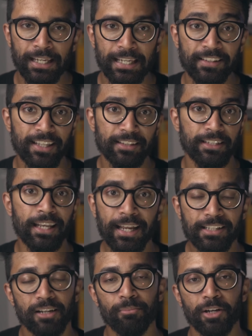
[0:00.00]
in that the
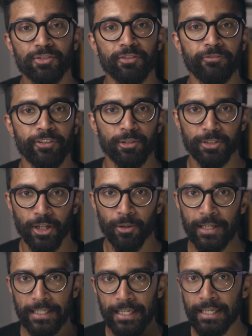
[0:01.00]
net amount of field
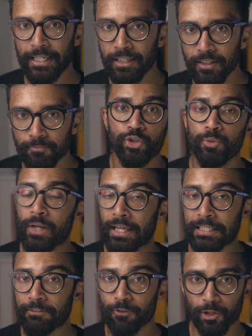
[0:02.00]
going in to
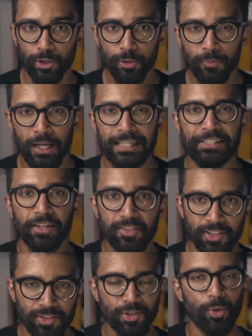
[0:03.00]
any volume
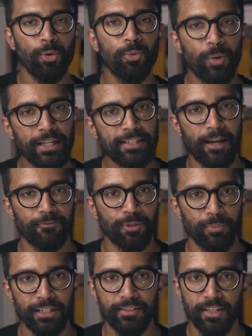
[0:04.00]
doesn't always have to
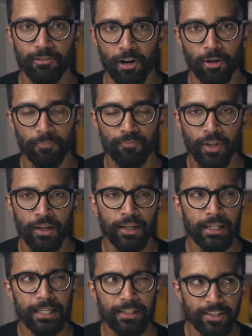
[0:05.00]
be zero.
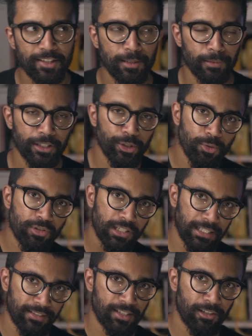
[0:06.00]
It is
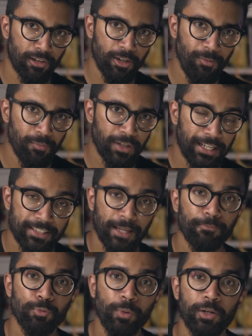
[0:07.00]
usually zero,
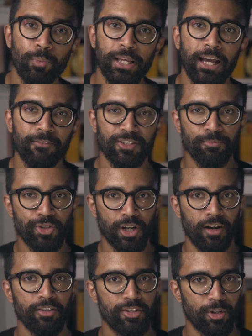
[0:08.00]
except when we have some
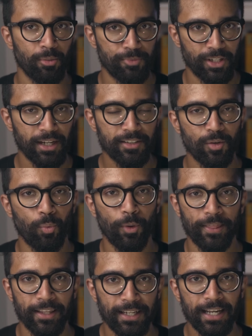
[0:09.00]
charged objects
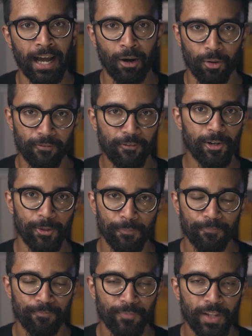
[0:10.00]
within our volume.